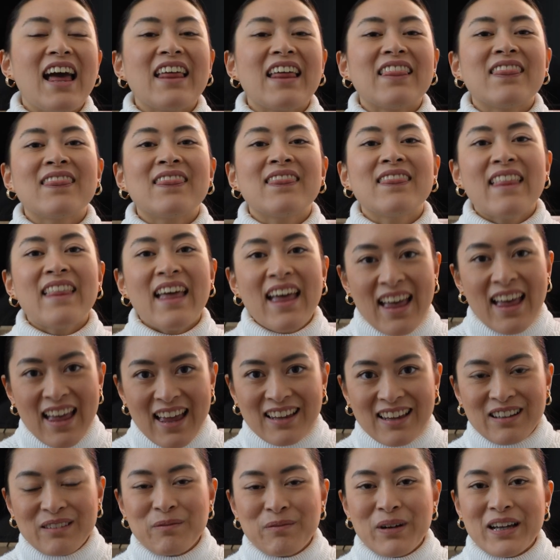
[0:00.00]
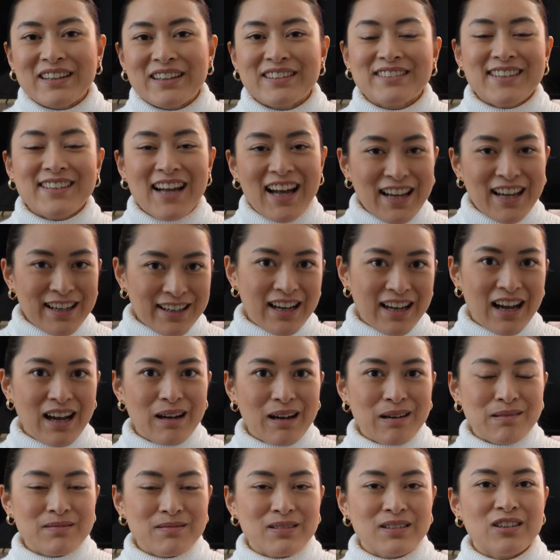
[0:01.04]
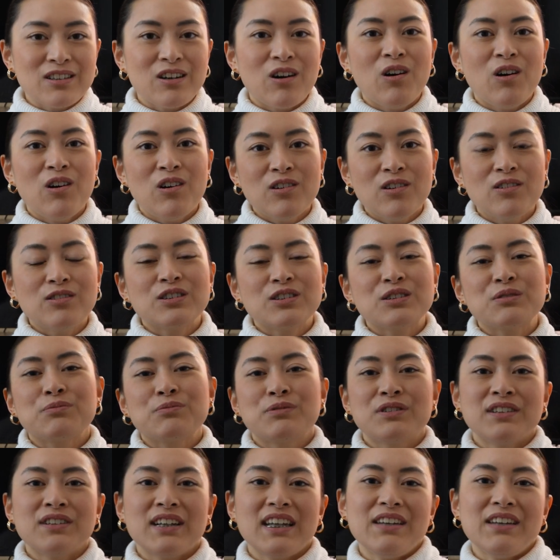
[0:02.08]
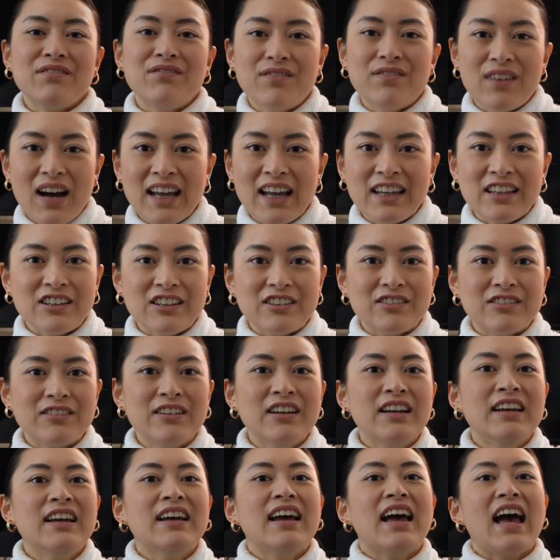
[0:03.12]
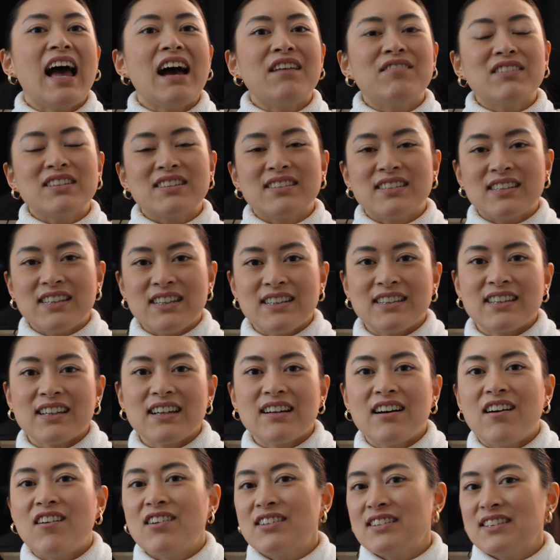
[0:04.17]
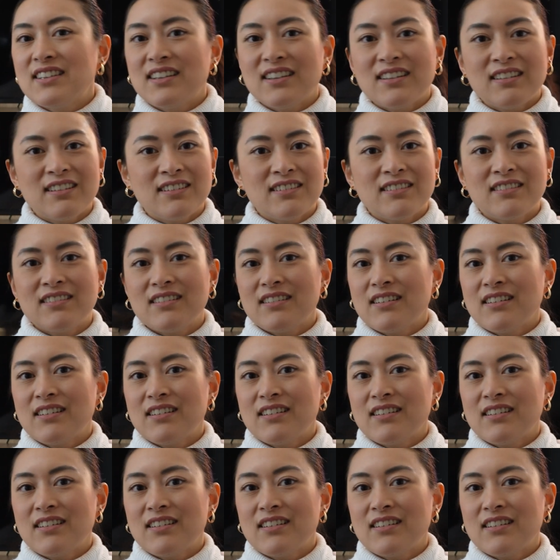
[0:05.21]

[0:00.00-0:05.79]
And then when the time comes, the host will invite you have a seat on the